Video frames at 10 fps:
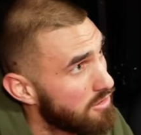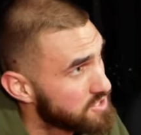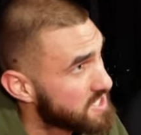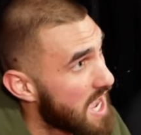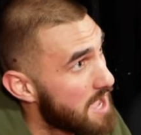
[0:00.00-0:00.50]

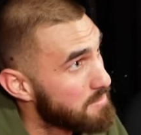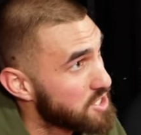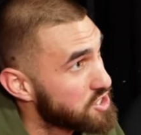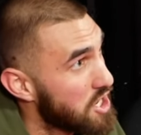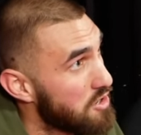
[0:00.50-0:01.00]
tallest guy in
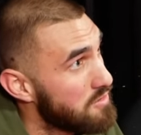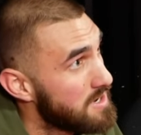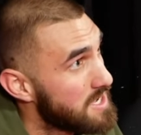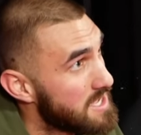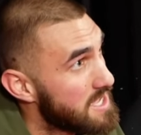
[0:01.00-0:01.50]
that show?
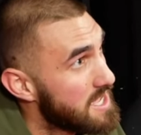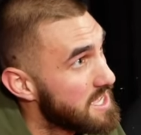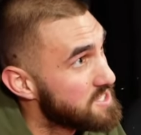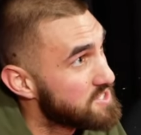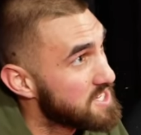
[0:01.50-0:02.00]

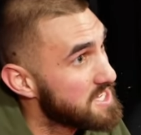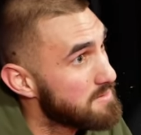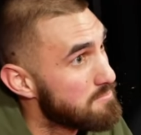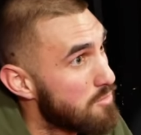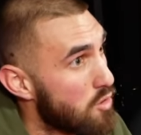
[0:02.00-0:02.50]
Is it
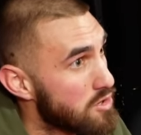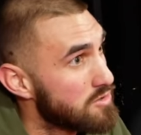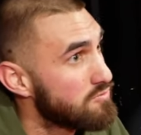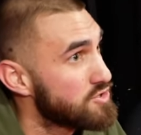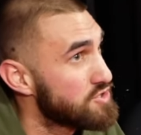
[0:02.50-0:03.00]

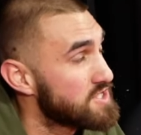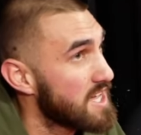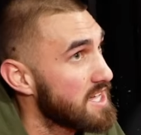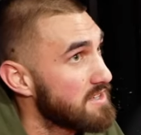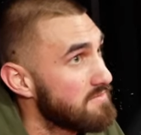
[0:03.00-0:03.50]
more, would you
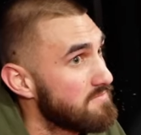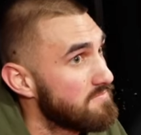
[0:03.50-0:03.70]
say